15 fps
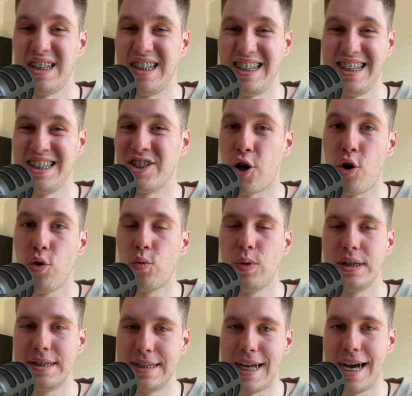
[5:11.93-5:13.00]
is
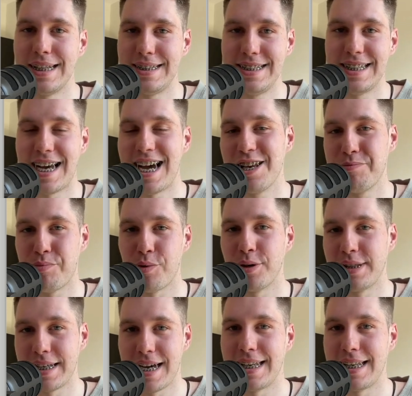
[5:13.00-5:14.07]
always
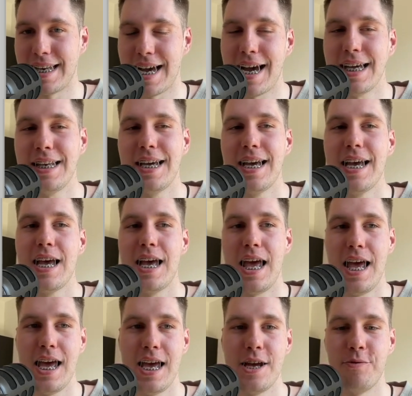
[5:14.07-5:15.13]
99.99,
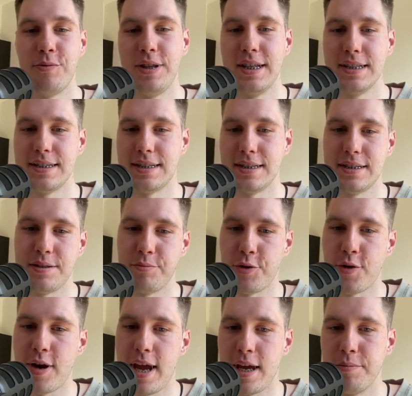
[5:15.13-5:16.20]
and with this system
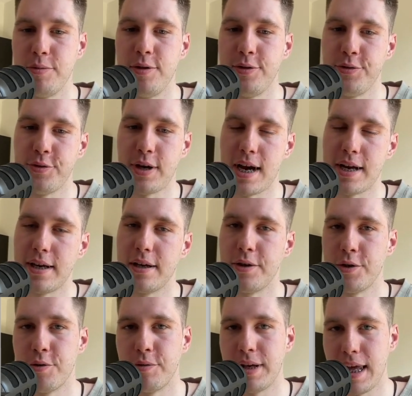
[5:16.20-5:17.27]
you're able to kind
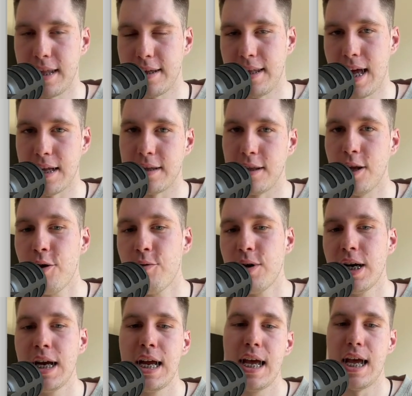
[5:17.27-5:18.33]
of get that lower.
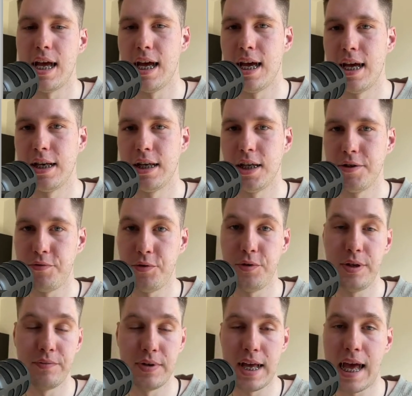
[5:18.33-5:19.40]
And if you
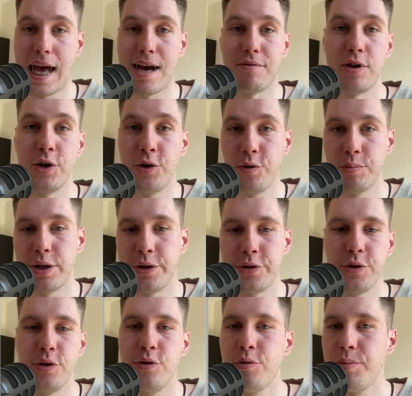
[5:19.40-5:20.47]
even have a human in the
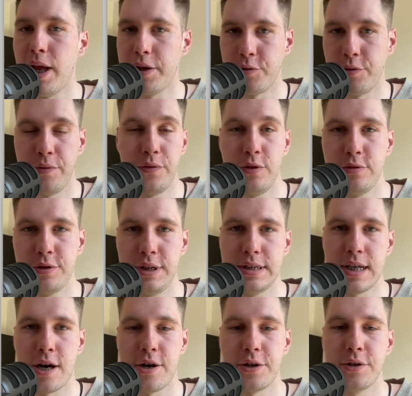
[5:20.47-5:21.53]
loop that reviews these
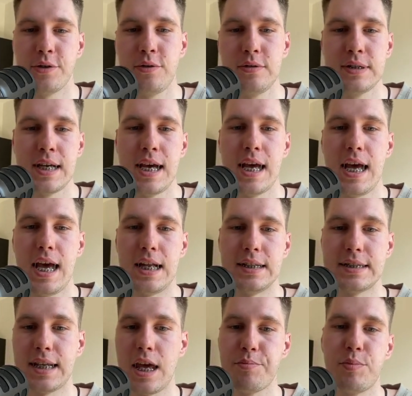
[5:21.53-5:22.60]
articles and is
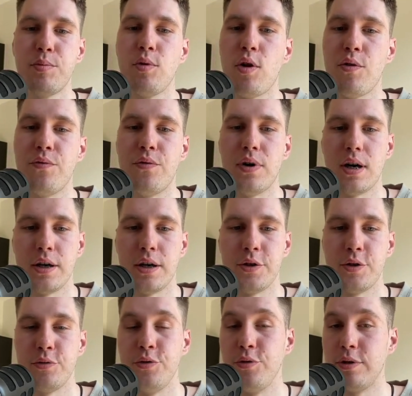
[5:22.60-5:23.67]
capable of
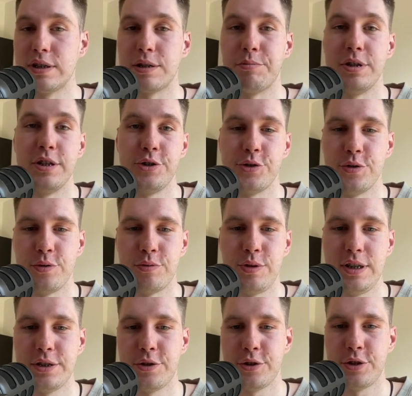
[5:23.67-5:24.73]
doing some additional
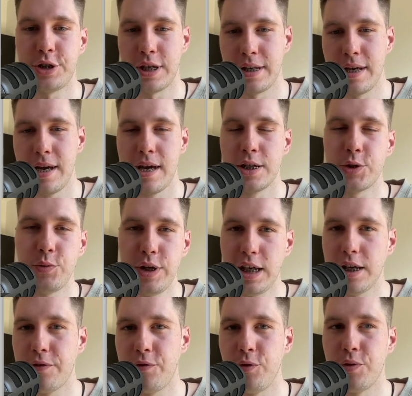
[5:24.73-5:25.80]
research and tweaking
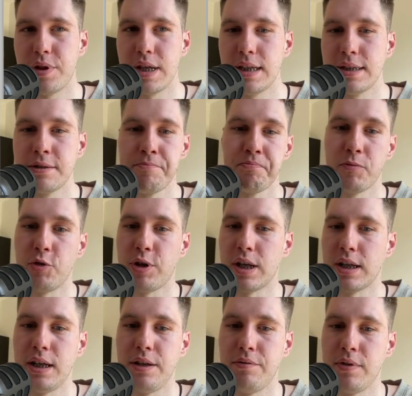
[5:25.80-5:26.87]
a few things, you can
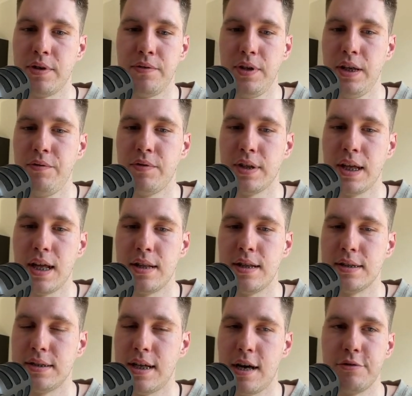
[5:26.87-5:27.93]
even get
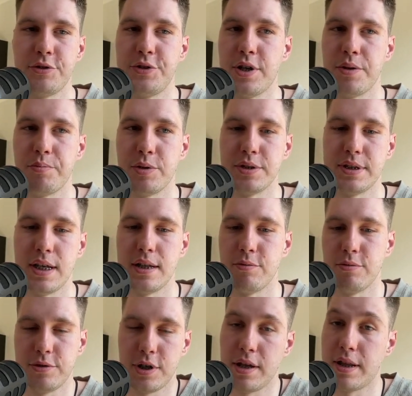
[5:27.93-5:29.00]
this down to 10%,
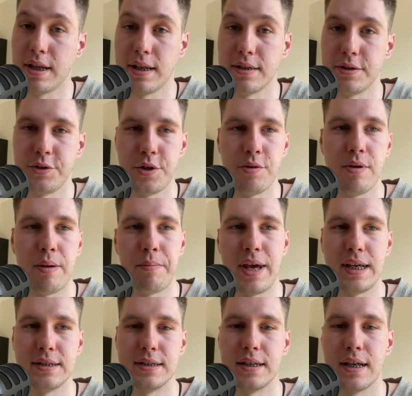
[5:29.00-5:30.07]
which I think is
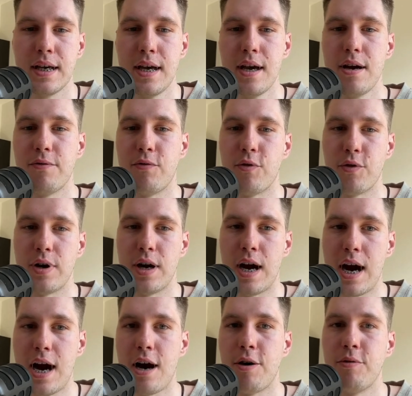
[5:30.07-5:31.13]
amazing for
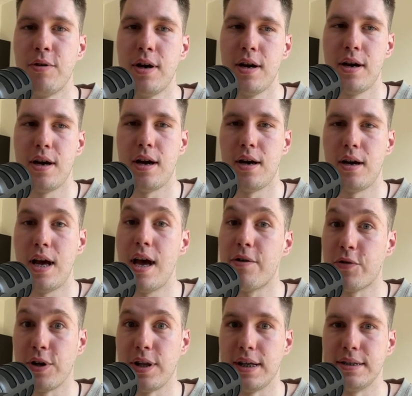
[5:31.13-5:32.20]
how
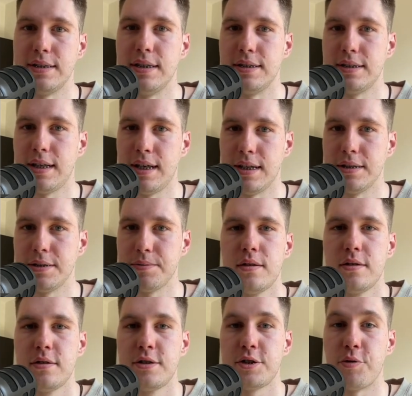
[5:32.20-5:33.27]
effortless this is.
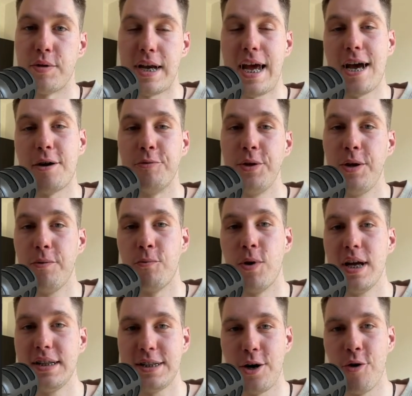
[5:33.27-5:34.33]
So now we
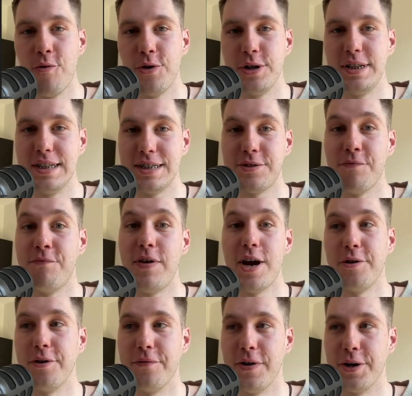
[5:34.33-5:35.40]
went over this
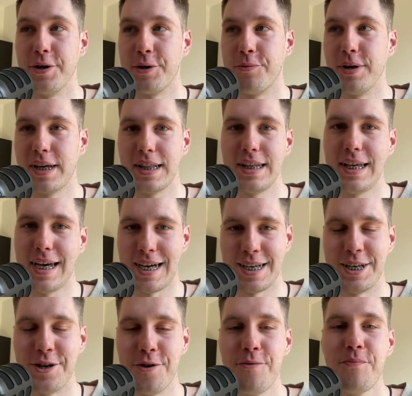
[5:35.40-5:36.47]
very, very quickly, I
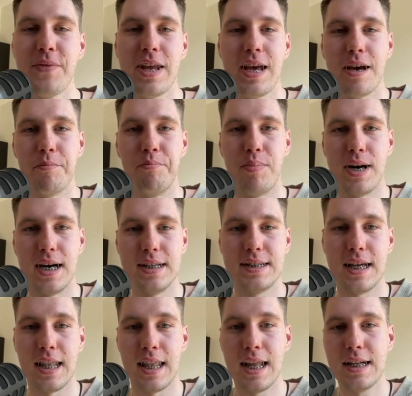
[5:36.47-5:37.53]
know, but
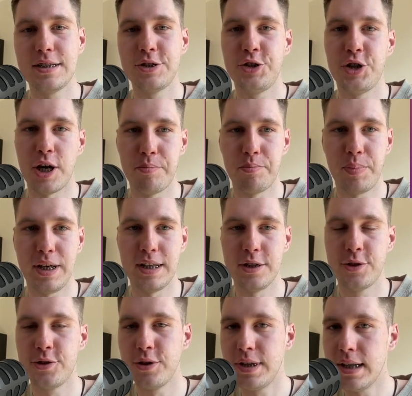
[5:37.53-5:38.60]
let's jump
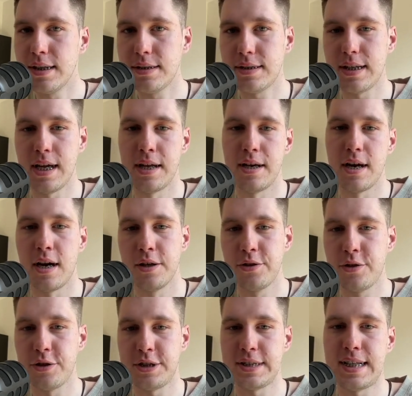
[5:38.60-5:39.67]
into this and
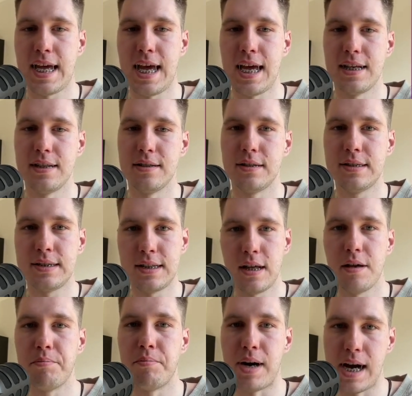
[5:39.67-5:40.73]
understand
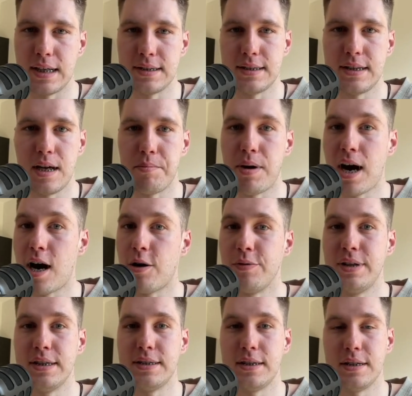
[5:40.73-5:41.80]
step by step how
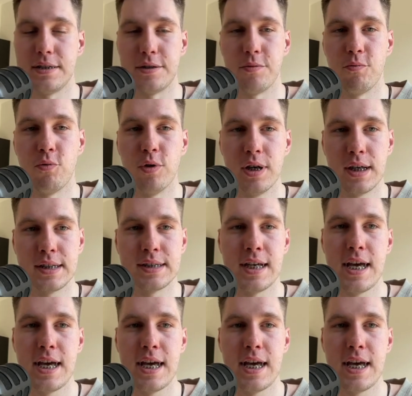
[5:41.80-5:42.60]
this system works